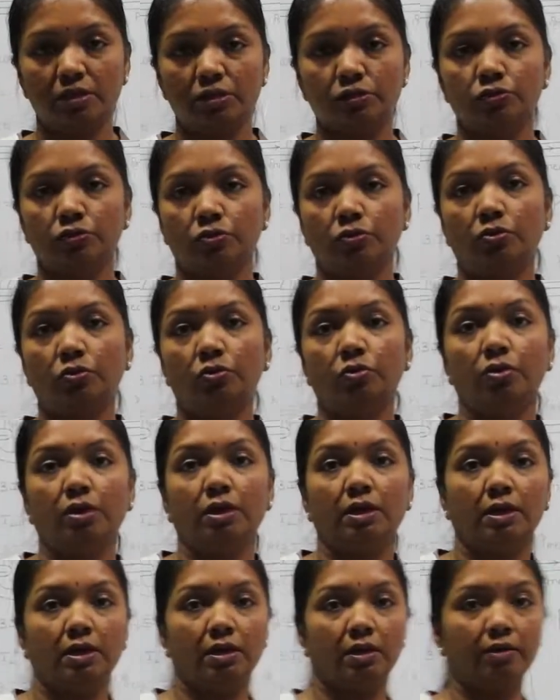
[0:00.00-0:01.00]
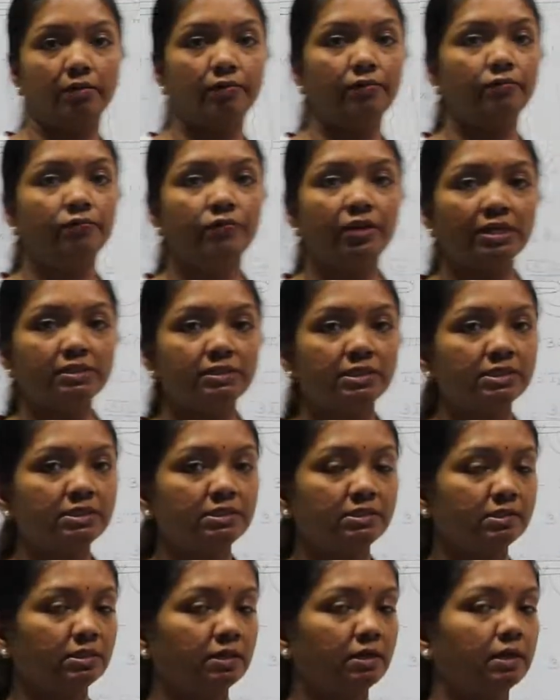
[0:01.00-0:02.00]
So we are
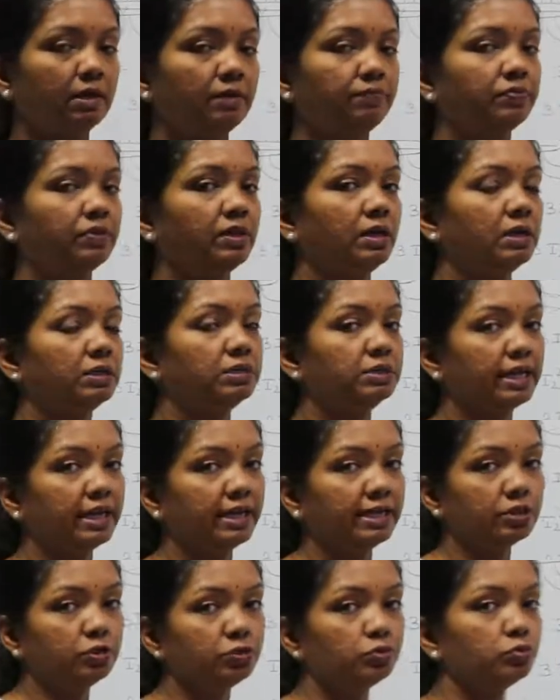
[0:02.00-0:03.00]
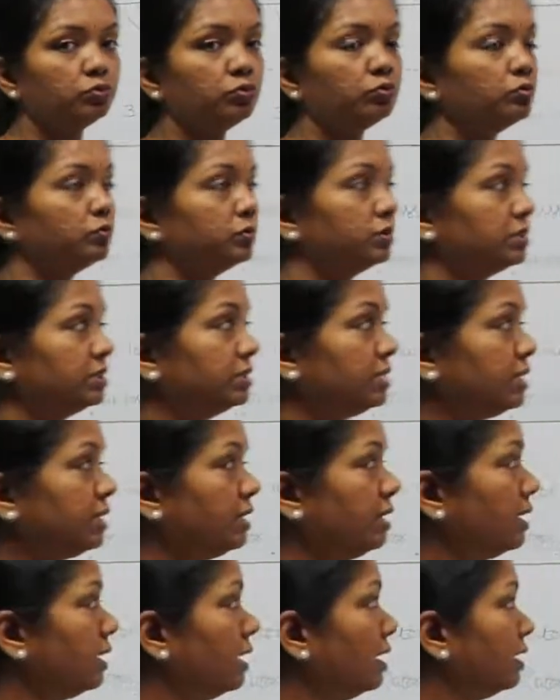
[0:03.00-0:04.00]
just trying to
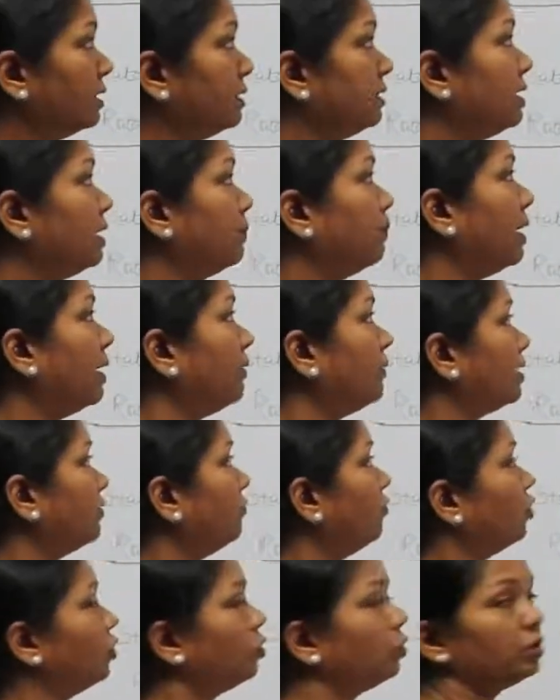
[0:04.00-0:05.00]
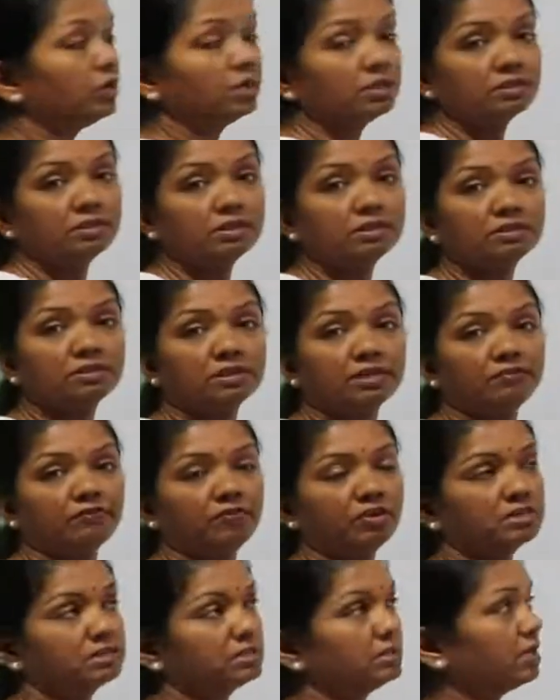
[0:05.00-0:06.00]
see the power flow in the
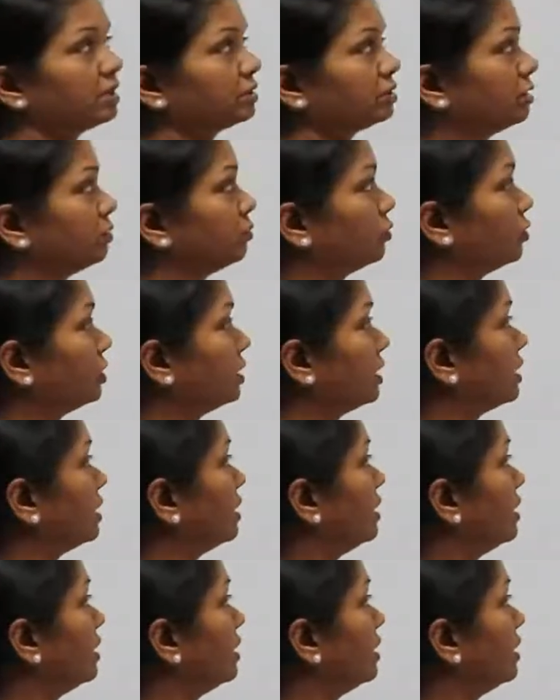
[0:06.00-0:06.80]
3-phase induction motor.